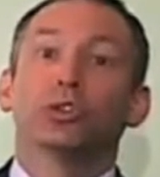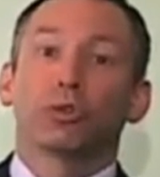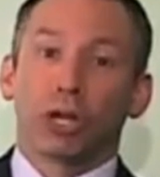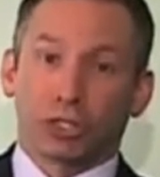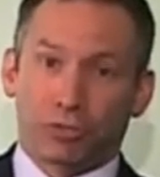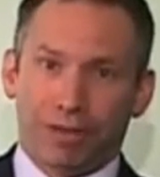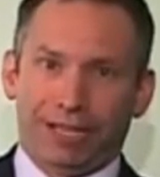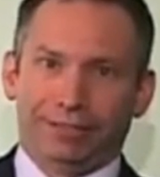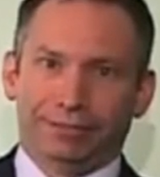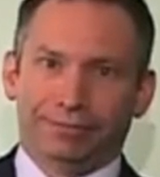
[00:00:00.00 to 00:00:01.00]
Trust me.
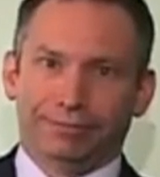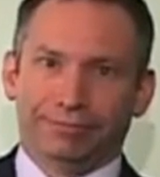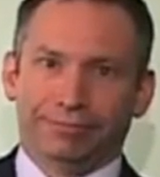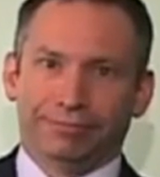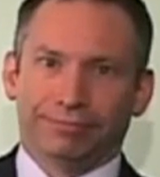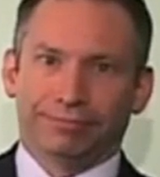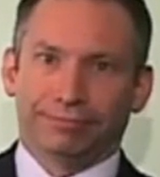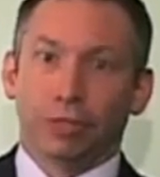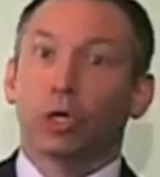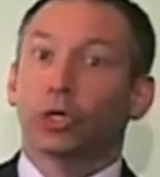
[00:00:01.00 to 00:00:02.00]

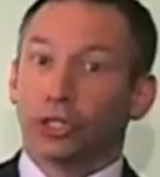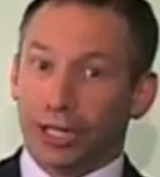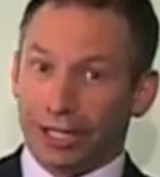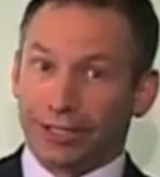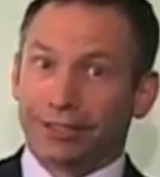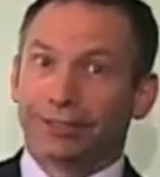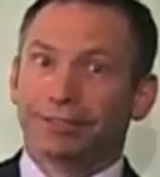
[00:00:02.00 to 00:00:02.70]
Good luck.